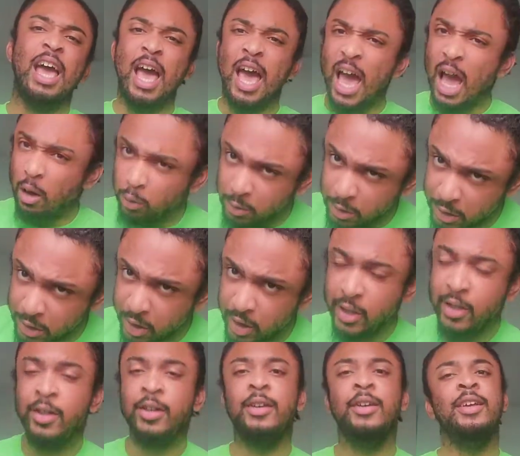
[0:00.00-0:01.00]
Ouch.
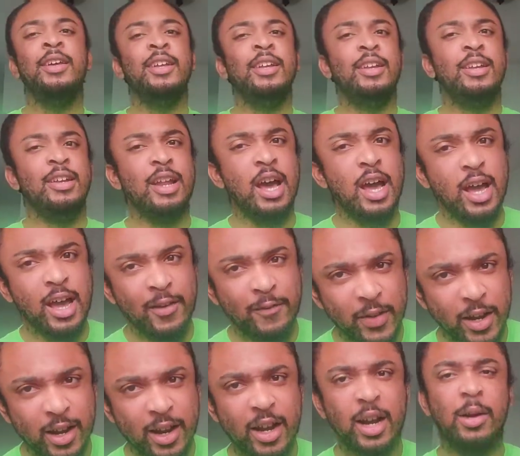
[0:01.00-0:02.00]
Now I gotta
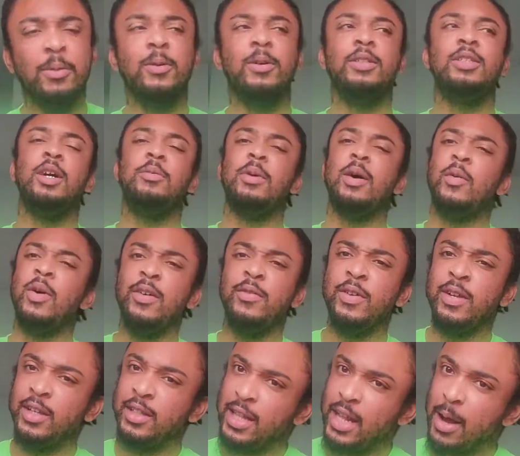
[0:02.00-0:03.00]
figure out how I'm gonna tell my wife
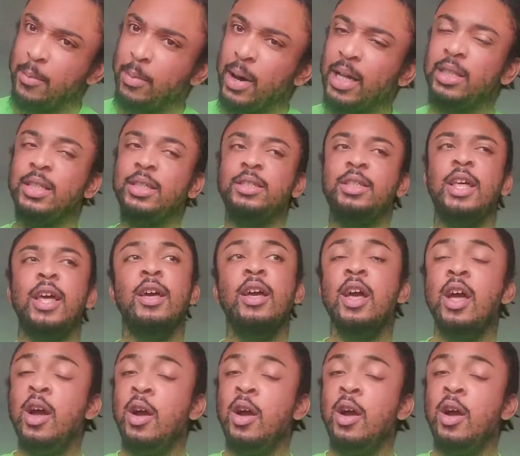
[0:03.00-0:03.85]
that I bought this thing.